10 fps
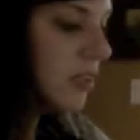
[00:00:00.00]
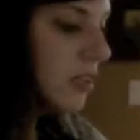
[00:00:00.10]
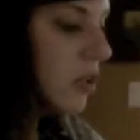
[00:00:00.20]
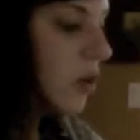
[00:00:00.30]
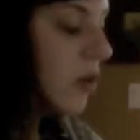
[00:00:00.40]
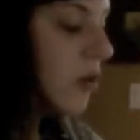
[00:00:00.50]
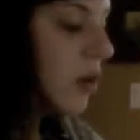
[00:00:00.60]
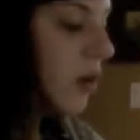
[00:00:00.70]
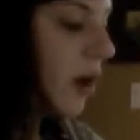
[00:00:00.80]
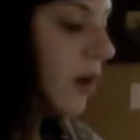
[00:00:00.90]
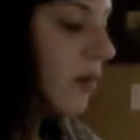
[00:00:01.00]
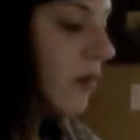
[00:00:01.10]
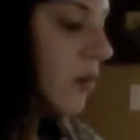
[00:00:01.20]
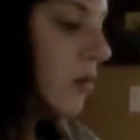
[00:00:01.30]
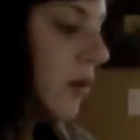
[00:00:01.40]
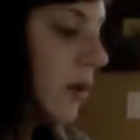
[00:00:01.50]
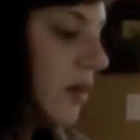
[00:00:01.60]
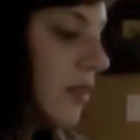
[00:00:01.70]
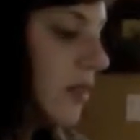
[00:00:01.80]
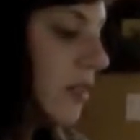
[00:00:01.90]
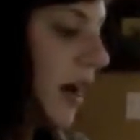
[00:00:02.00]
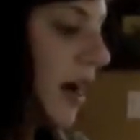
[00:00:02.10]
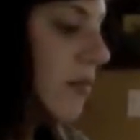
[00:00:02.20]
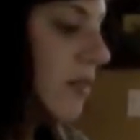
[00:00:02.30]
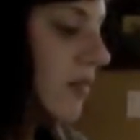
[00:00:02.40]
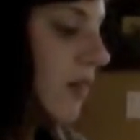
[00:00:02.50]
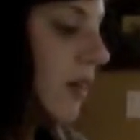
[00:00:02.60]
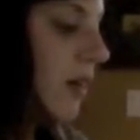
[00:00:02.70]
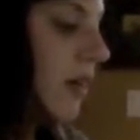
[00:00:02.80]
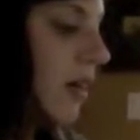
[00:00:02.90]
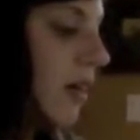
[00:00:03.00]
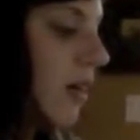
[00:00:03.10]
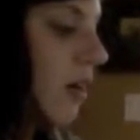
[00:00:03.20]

so you know all of those words. Atmosphere,